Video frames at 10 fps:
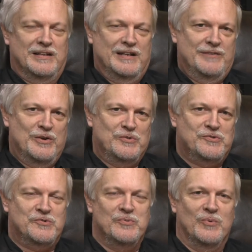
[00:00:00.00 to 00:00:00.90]
Hi,
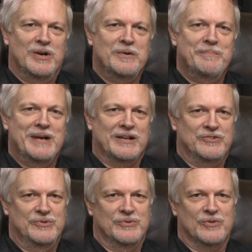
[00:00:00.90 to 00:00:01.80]
folks. Welcome back
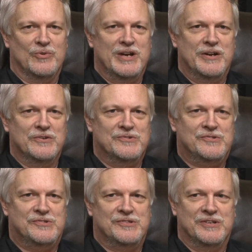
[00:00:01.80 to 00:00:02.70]
to The
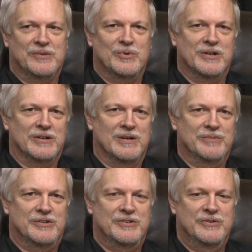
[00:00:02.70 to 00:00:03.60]
Creators. Uh, we are
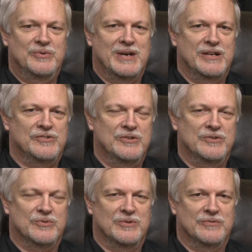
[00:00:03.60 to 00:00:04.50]
coming to you, as
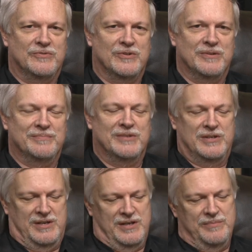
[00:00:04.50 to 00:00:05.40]
usual, from
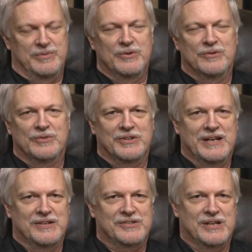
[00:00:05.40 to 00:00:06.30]
beautiful
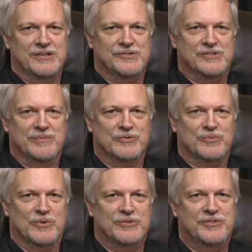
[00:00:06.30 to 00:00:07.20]
downtown
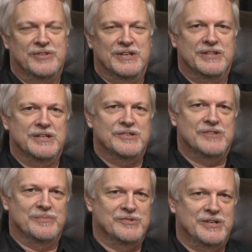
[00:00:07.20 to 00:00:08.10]
Somersworth in the
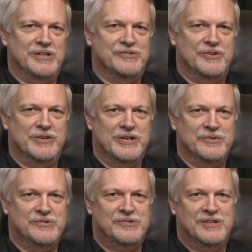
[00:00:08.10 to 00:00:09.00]
SomeCity
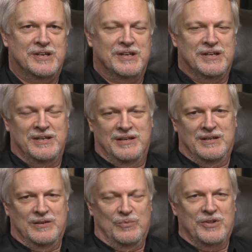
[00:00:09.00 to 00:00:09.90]
Studios.
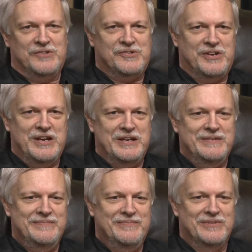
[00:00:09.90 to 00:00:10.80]
With us
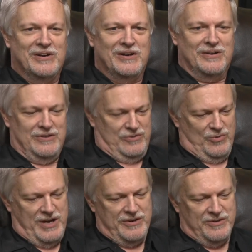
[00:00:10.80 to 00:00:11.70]
today, our
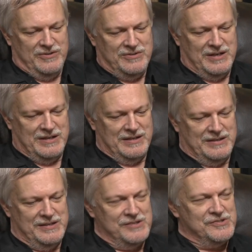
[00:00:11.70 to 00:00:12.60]
creator uh,
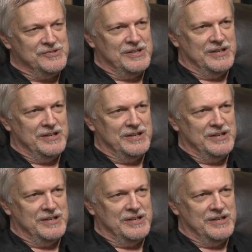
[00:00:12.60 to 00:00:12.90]
is